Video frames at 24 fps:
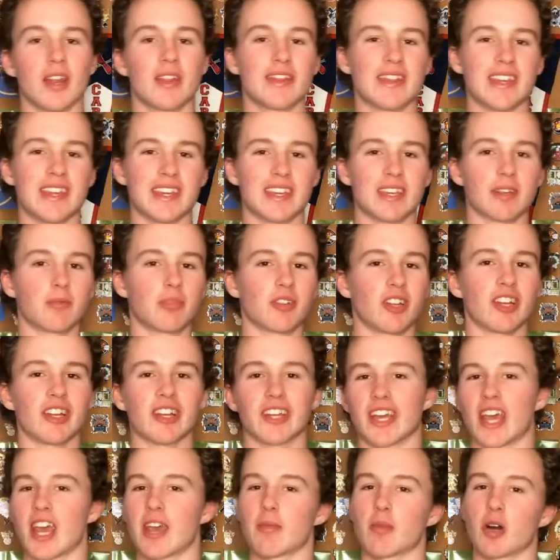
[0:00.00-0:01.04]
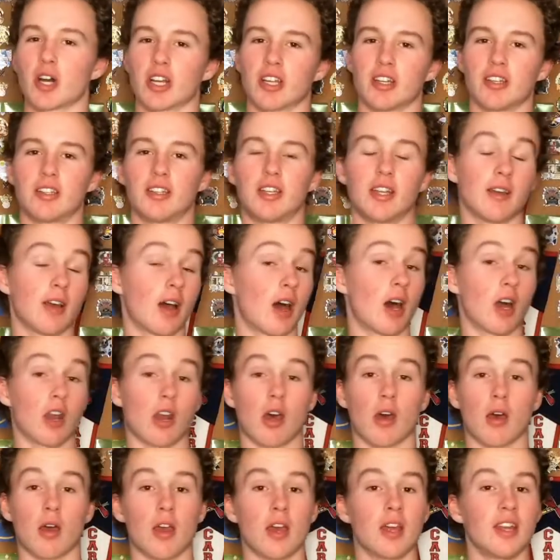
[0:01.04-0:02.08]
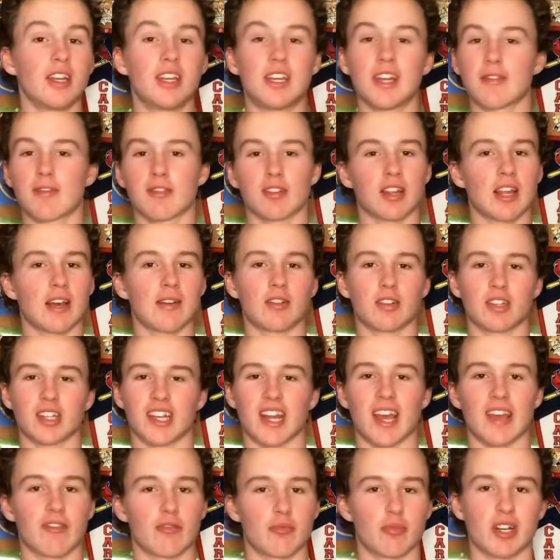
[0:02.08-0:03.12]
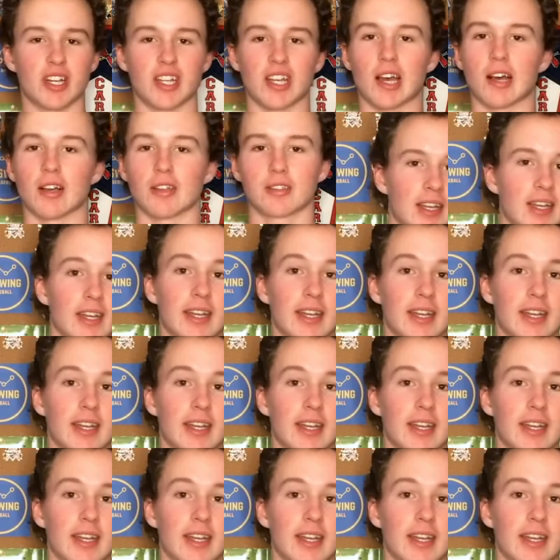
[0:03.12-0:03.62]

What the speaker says: think and play the game on a different level than everybody else.